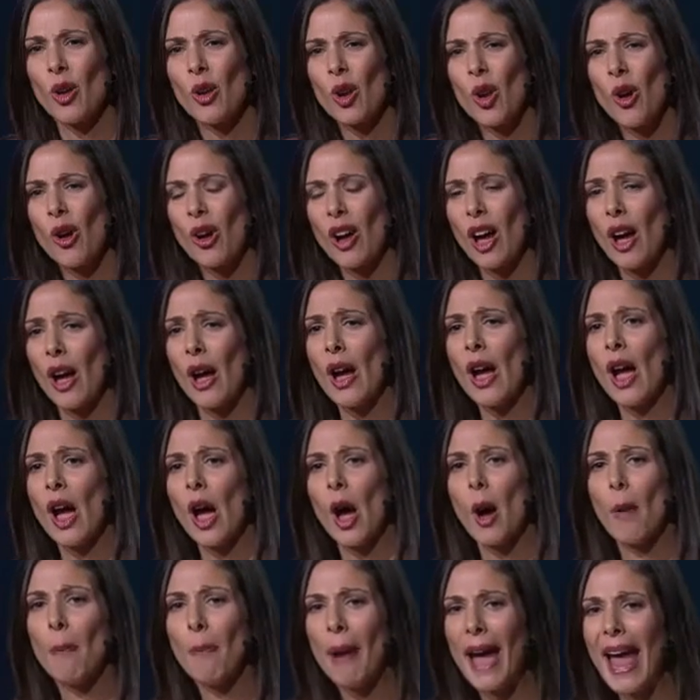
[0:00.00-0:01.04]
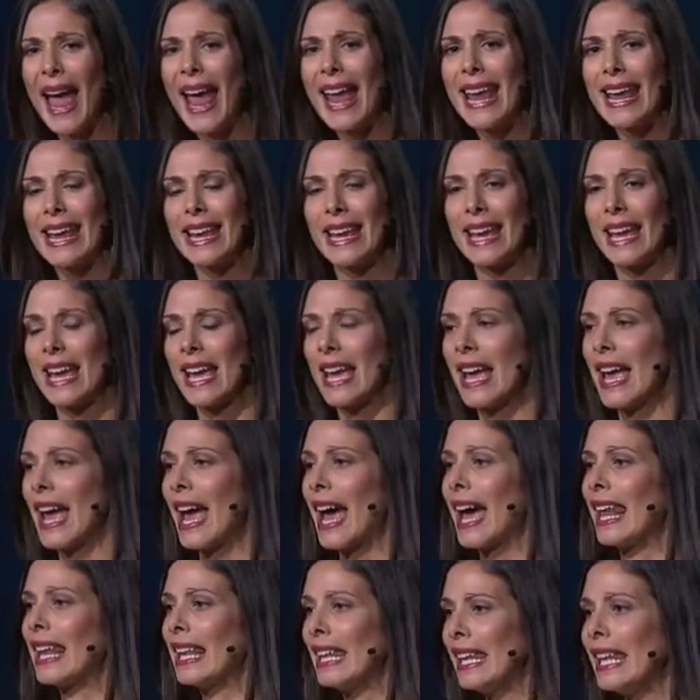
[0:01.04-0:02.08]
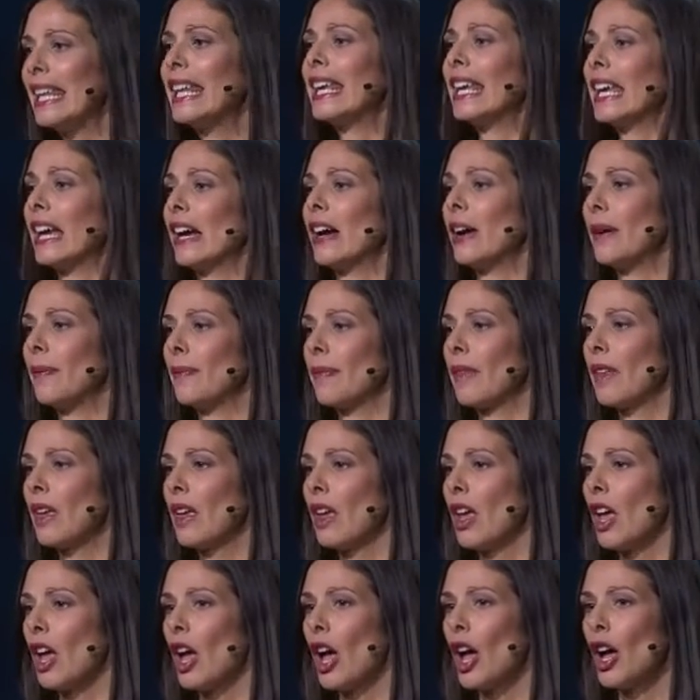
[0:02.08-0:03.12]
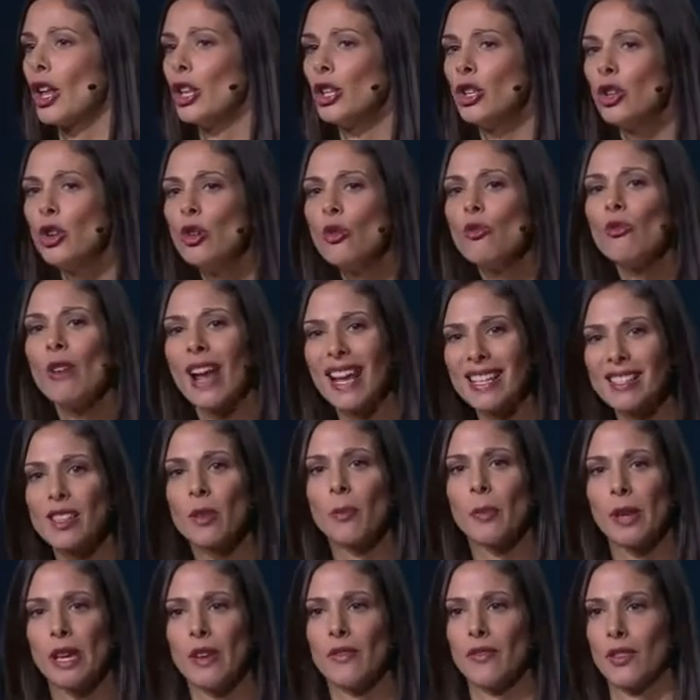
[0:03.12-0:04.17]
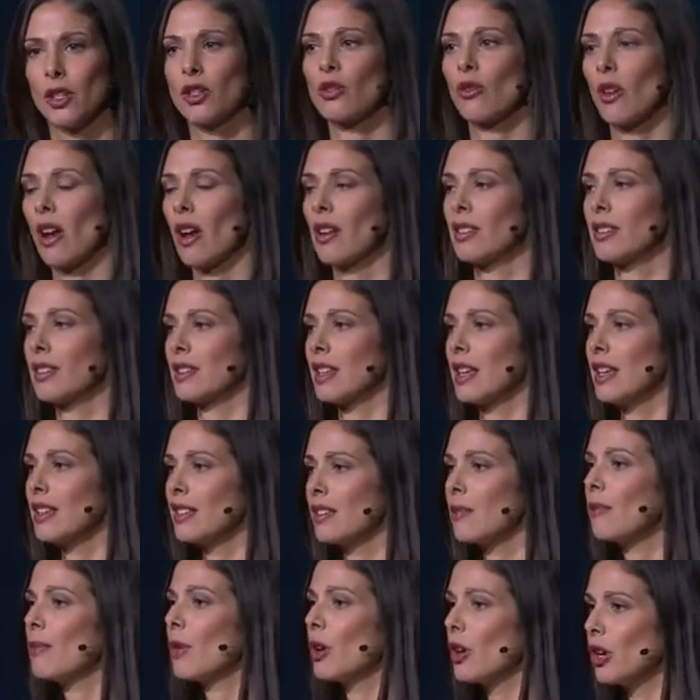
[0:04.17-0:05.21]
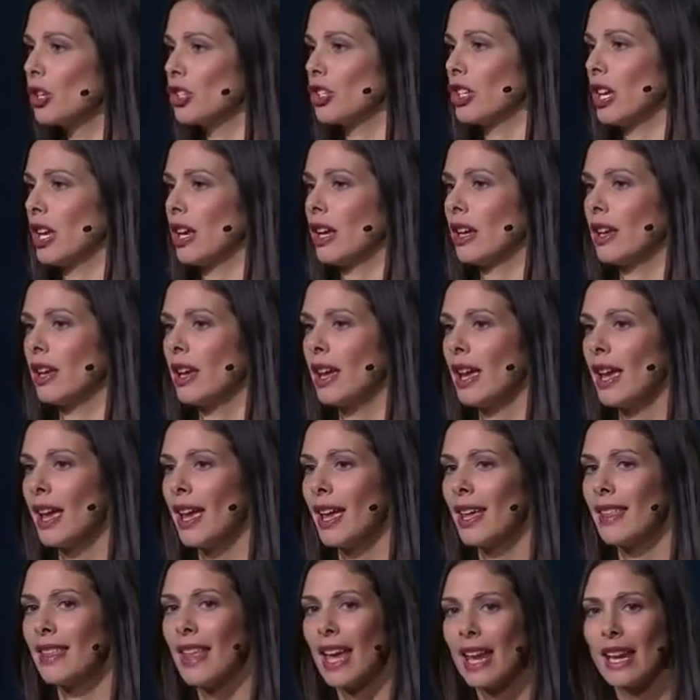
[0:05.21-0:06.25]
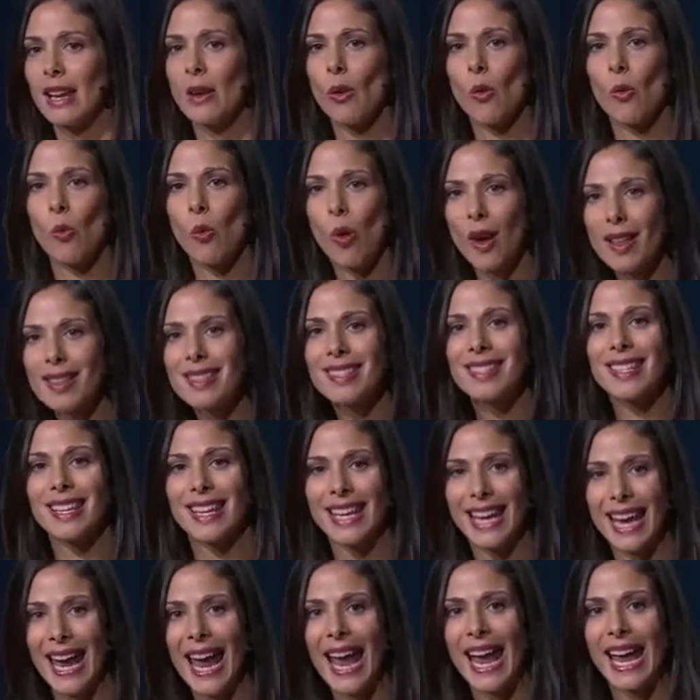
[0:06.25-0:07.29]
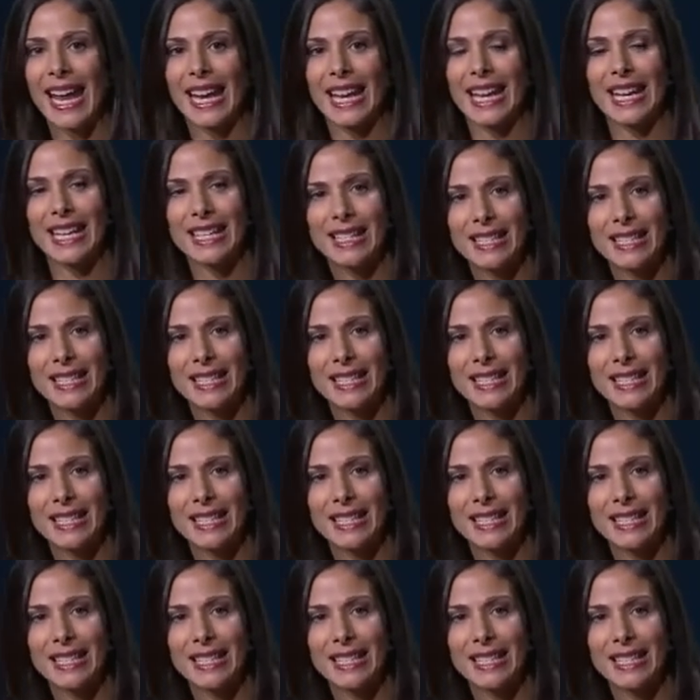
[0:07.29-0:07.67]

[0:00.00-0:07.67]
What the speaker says: longer opaque and linear. A new recipe for trust is emerging that once again is